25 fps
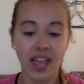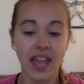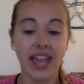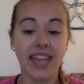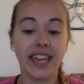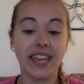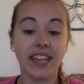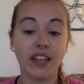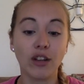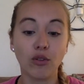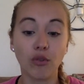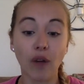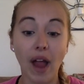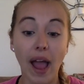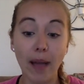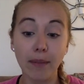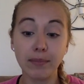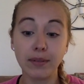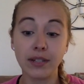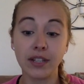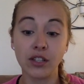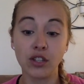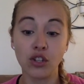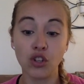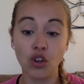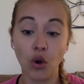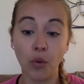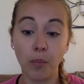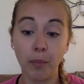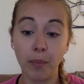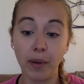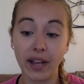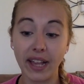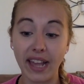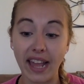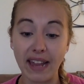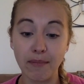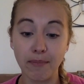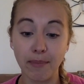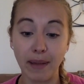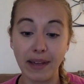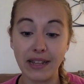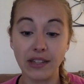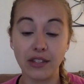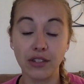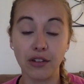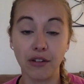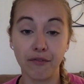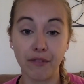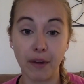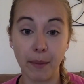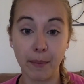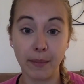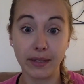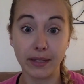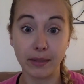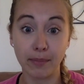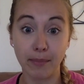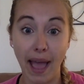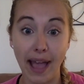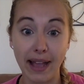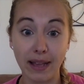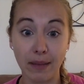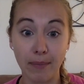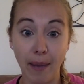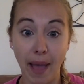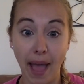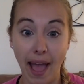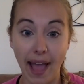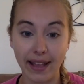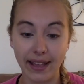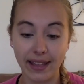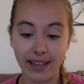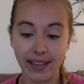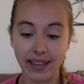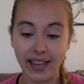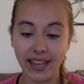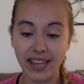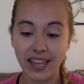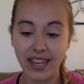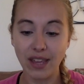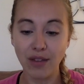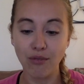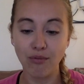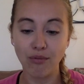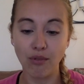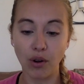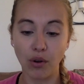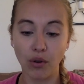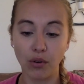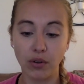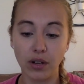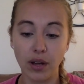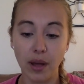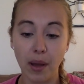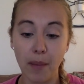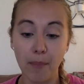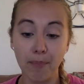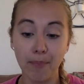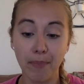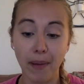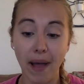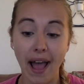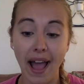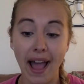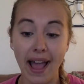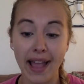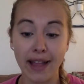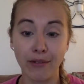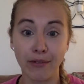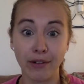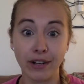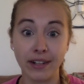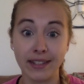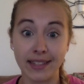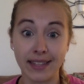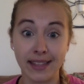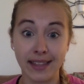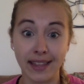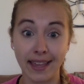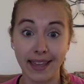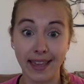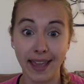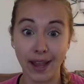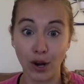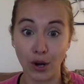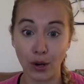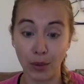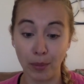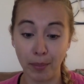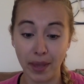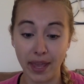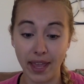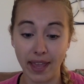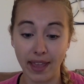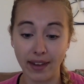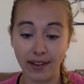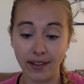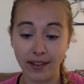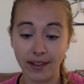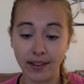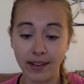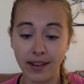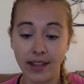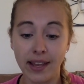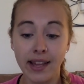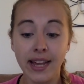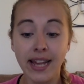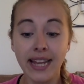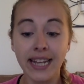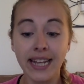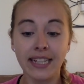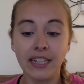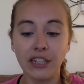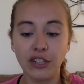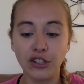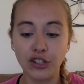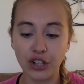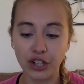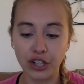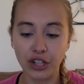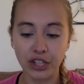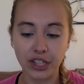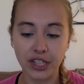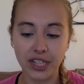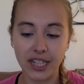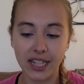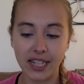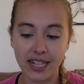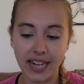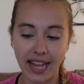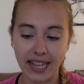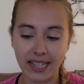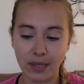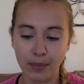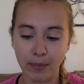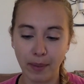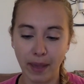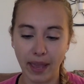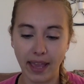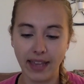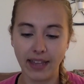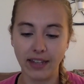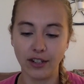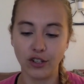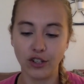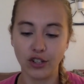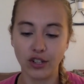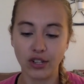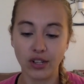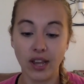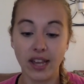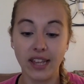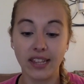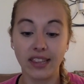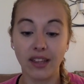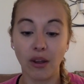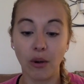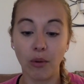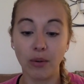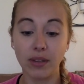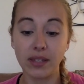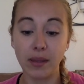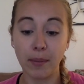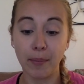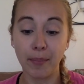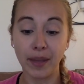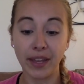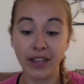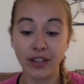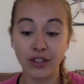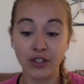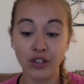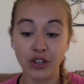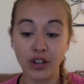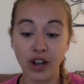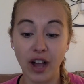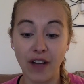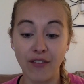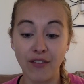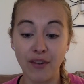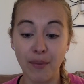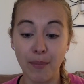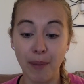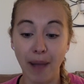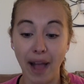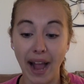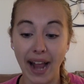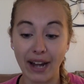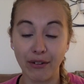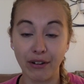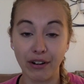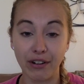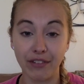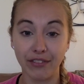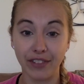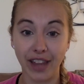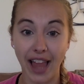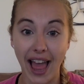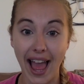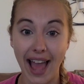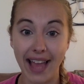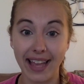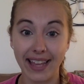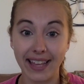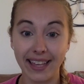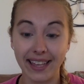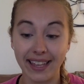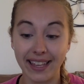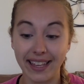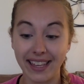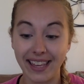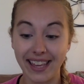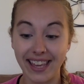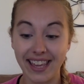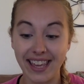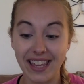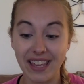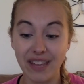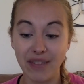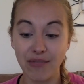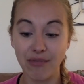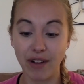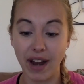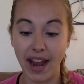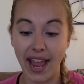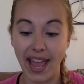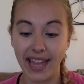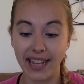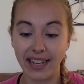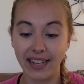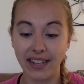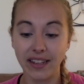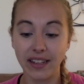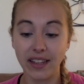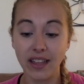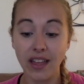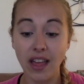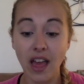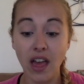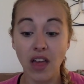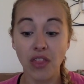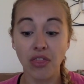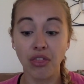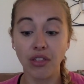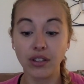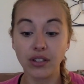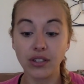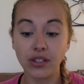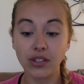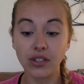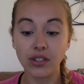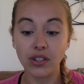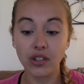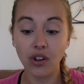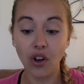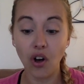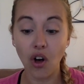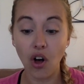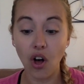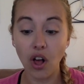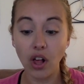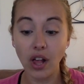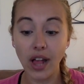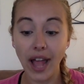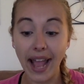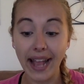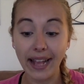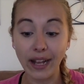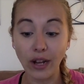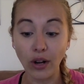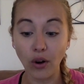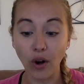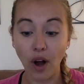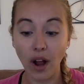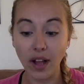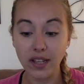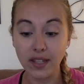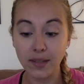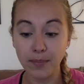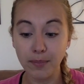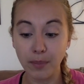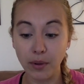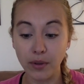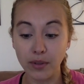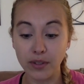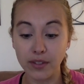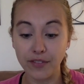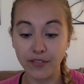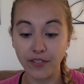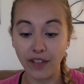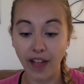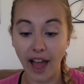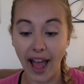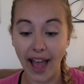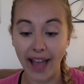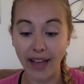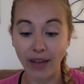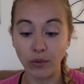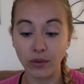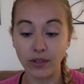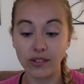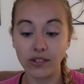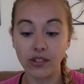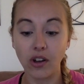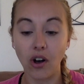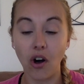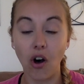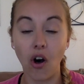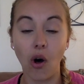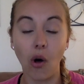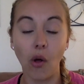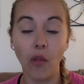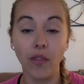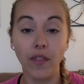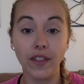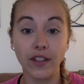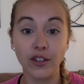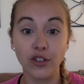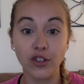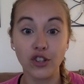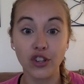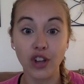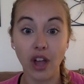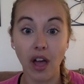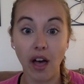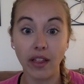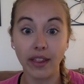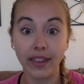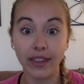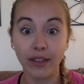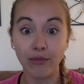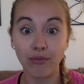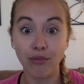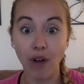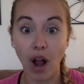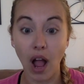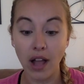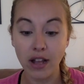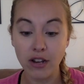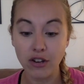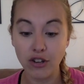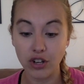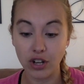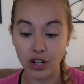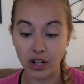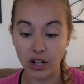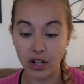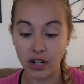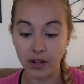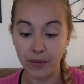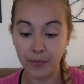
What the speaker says: He grabbed his notebook and pencil from his backpack. He wrote, Pirates in the Caribbean. He turned to the next page. There was a picture of a pirate flag. He read, the skull and crossbones flag was called the Jolly Roger.